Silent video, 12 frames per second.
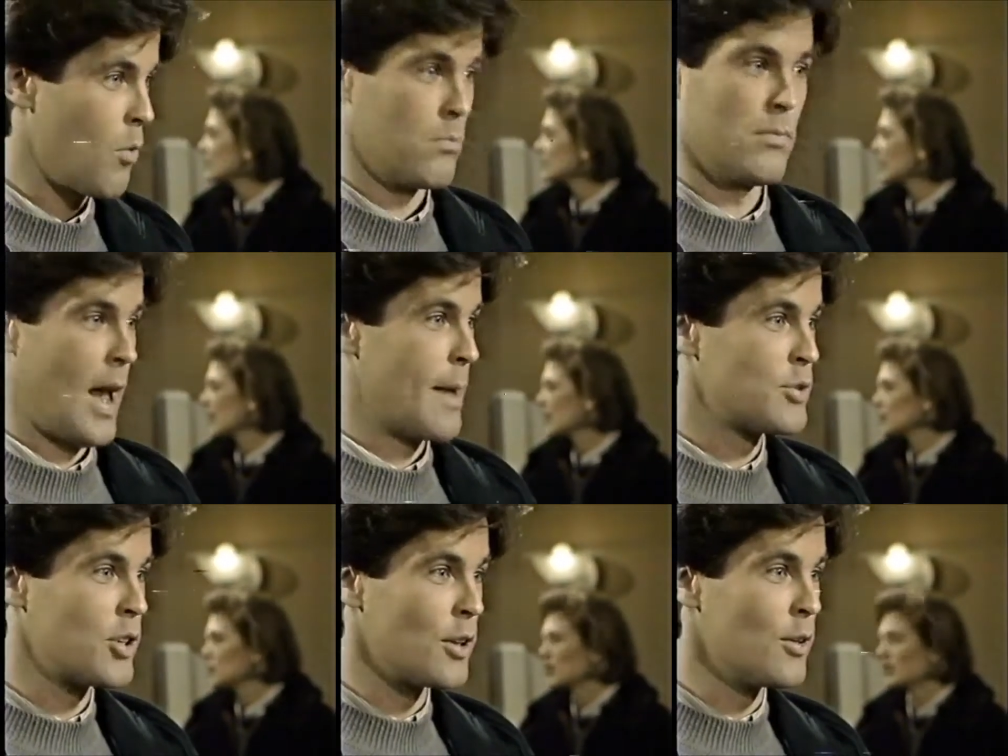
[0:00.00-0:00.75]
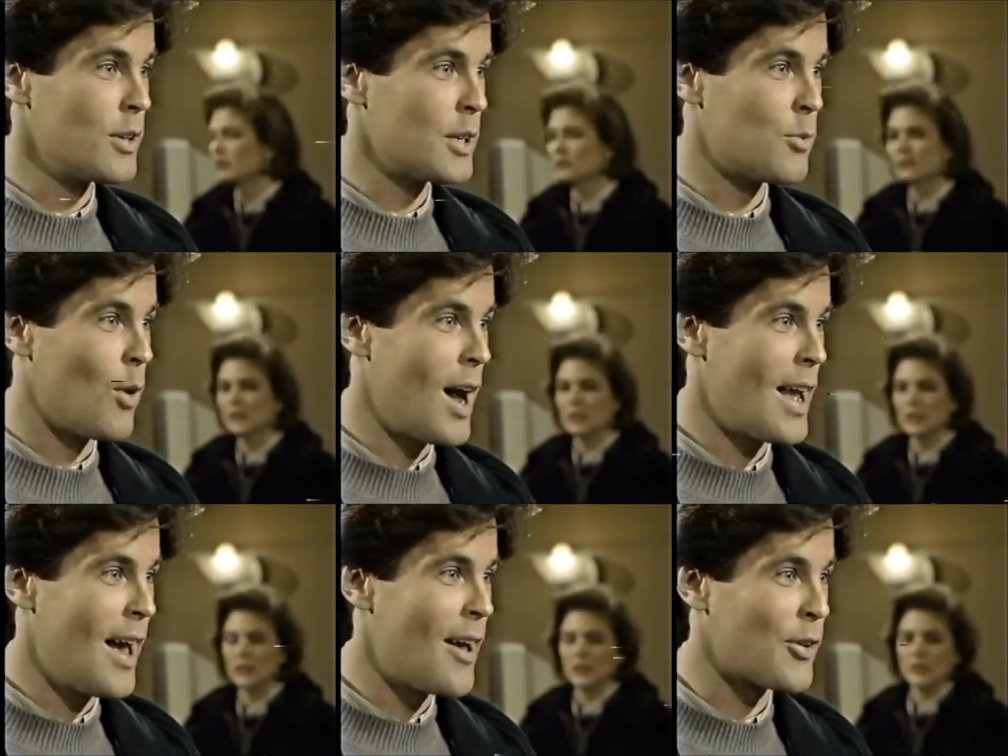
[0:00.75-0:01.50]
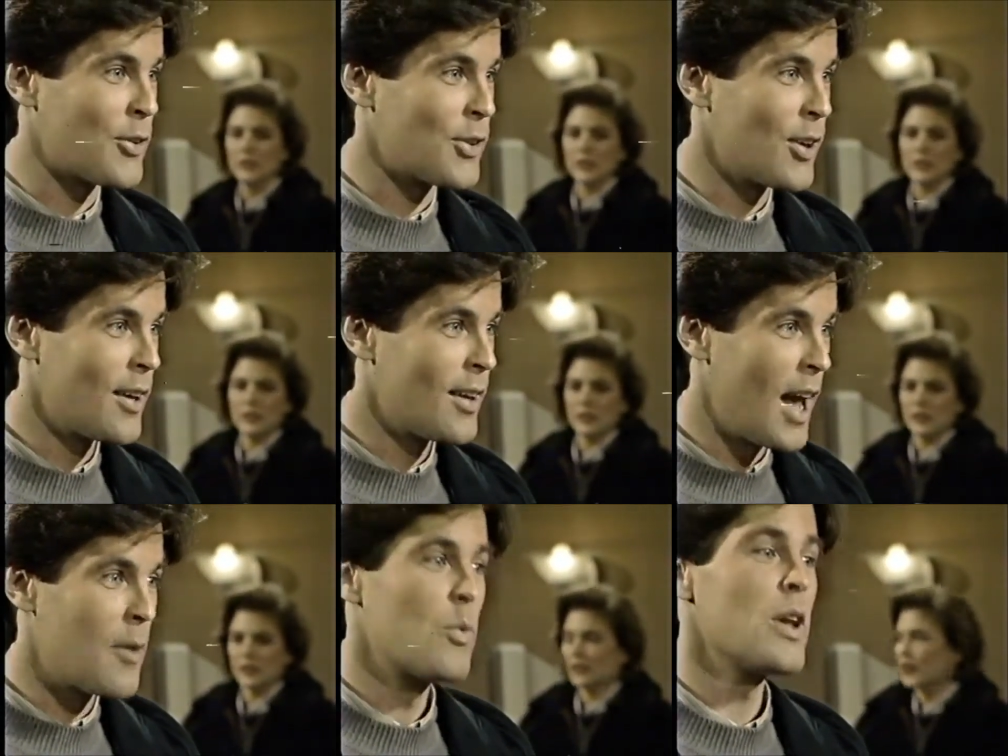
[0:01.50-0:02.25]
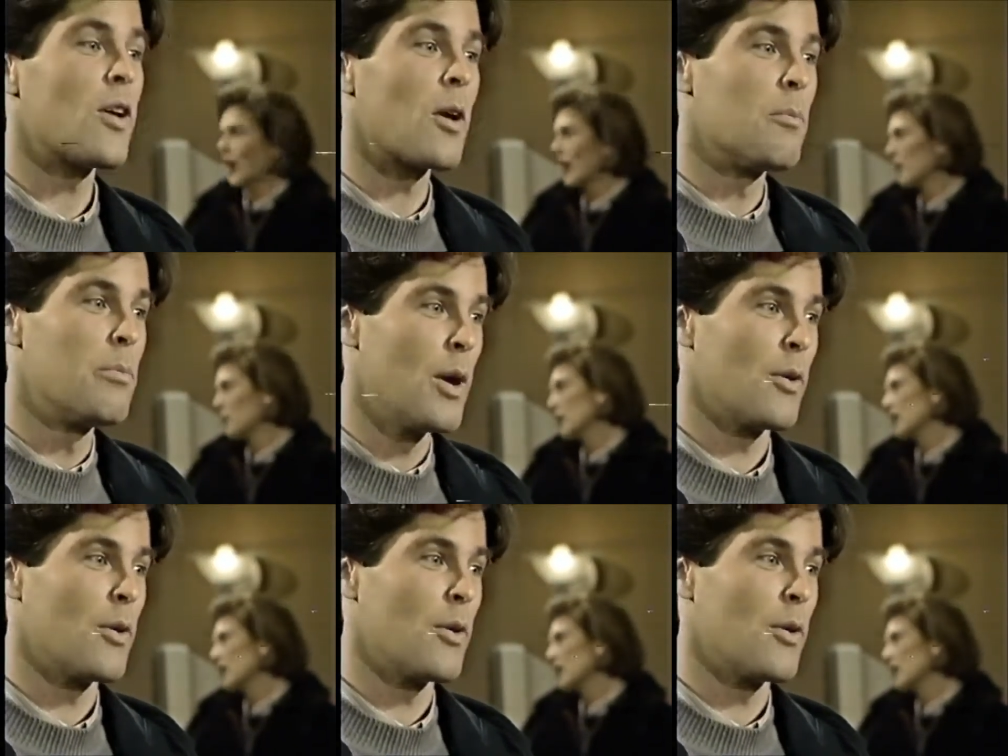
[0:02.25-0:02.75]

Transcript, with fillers: Oh, absolutely. Why else? We are